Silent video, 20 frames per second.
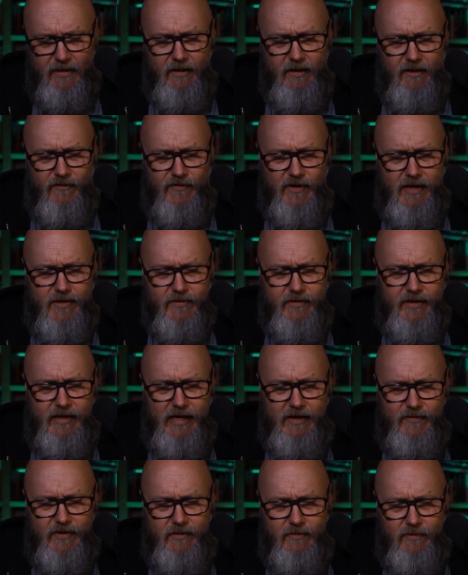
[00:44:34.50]
Father in
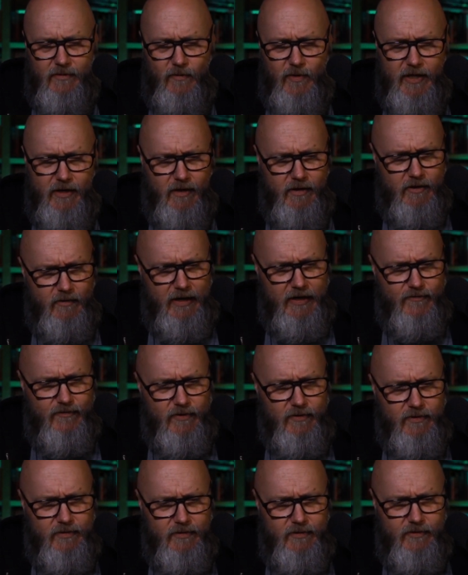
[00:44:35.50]
heaven, we are
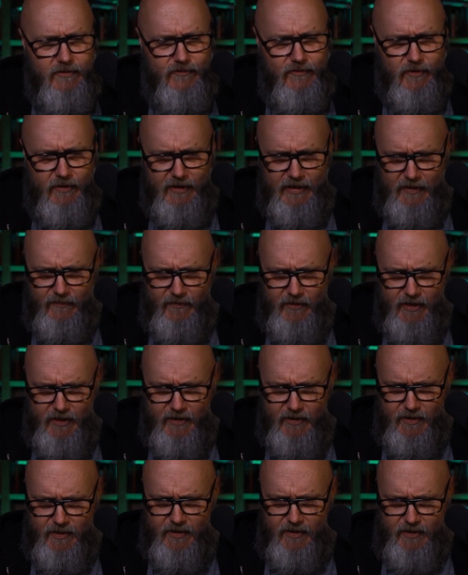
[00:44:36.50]
grateful for
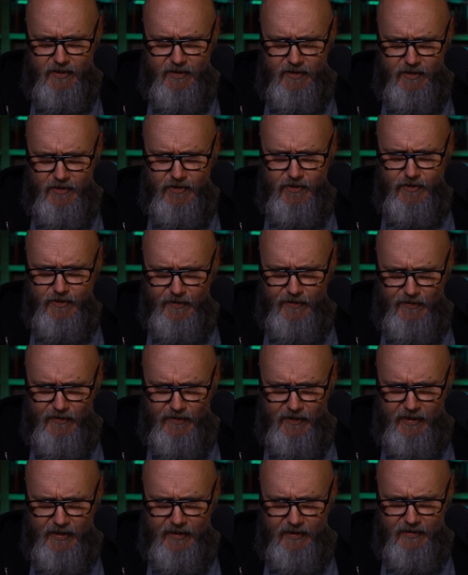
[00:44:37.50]
every good
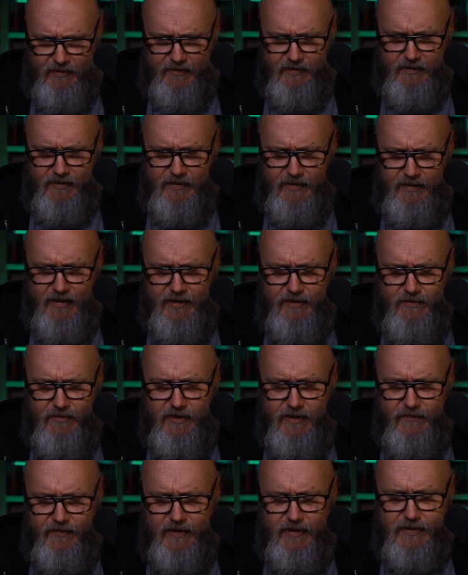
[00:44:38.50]
thing that you
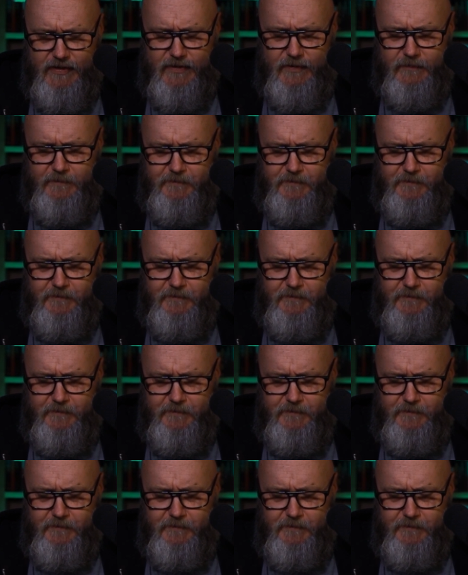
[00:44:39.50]
give us.